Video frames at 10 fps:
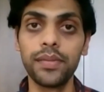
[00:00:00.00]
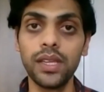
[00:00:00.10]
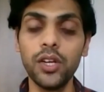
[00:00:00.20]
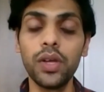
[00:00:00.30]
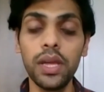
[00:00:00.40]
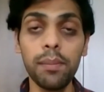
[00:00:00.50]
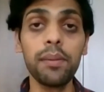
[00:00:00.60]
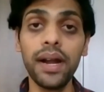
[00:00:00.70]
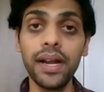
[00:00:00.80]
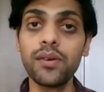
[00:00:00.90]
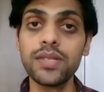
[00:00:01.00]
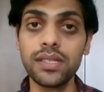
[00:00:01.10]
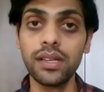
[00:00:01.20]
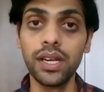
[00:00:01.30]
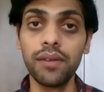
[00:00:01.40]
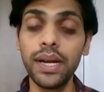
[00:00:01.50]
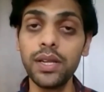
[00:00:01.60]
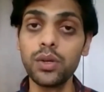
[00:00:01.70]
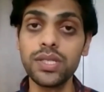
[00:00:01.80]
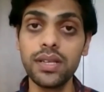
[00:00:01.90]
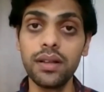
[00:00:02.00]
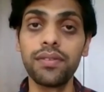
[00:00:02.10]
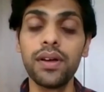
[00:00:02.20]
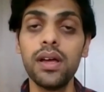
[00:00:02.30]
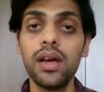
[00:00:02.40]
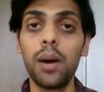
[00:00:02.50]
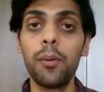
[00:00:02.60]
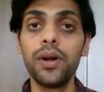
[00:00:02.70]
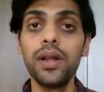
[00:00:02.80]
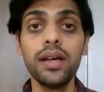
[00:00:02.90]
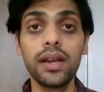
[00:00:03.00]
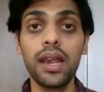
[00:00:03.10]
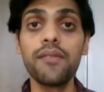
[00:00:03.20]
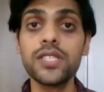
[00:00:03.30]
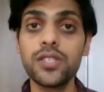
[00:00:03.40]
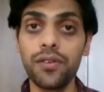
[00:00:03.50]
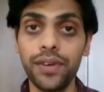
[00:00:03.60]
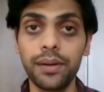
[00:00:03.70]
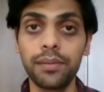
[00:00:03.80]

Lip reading: You have to keep remind yourself about the relevance of it.